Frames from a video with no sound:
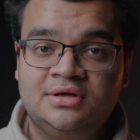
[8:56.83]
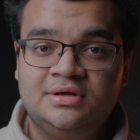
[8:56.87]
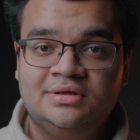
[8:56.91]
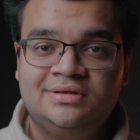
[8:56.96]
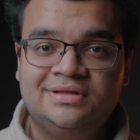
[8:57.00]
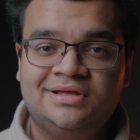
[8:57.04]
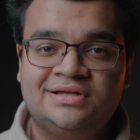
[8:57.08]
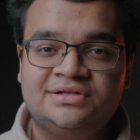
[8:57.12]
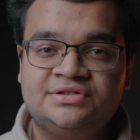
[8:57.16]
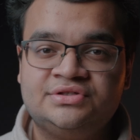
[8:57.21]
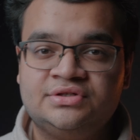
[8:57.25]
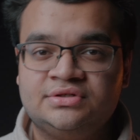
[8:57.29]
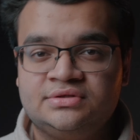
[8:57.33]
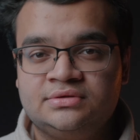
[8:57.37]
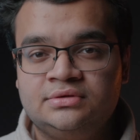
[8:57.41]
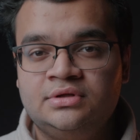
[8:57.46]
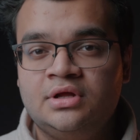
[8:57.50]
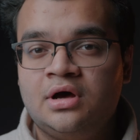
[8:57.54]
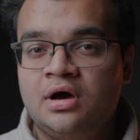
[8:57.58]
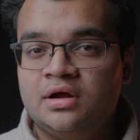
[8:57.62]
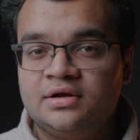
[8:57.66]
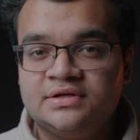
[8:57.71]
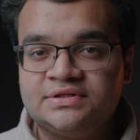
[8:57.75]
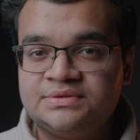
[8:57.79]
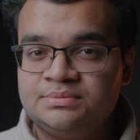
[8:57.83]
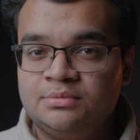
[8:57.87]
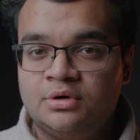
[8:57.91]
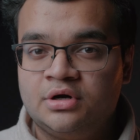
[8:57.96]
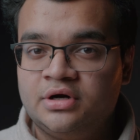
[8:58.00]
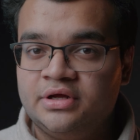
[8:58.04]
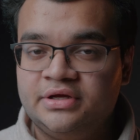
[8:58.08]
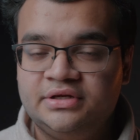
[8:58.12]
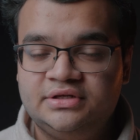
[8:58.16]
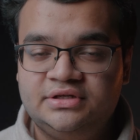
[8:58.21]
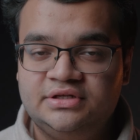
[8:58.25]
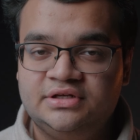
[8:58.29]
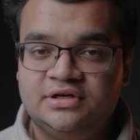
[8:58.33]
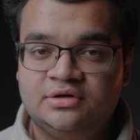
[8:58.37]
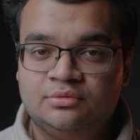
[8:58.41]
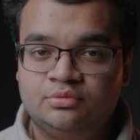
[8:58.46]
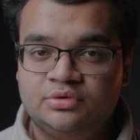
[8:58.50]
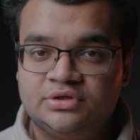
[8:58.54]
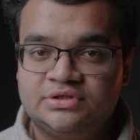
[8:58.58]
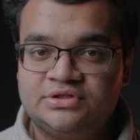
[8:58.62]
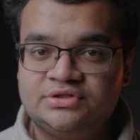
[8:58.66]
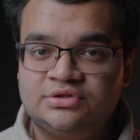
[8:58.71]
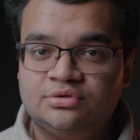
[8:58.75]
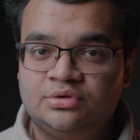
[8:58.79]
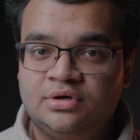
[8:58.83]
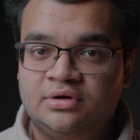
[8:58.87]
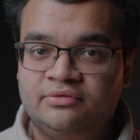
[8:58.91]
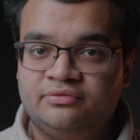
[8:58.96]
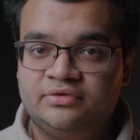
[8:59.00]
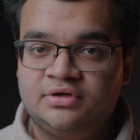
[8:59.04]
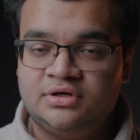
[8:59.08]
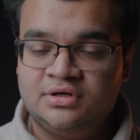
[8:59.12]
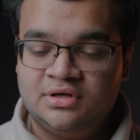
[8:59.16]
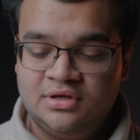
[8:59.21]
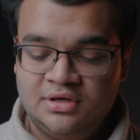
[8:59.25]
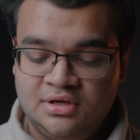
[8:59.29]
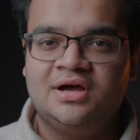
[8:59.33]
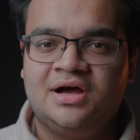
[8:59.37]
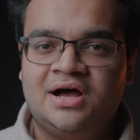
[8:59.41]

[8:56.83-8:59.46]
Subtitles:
That's just not a smart idea whatsoever.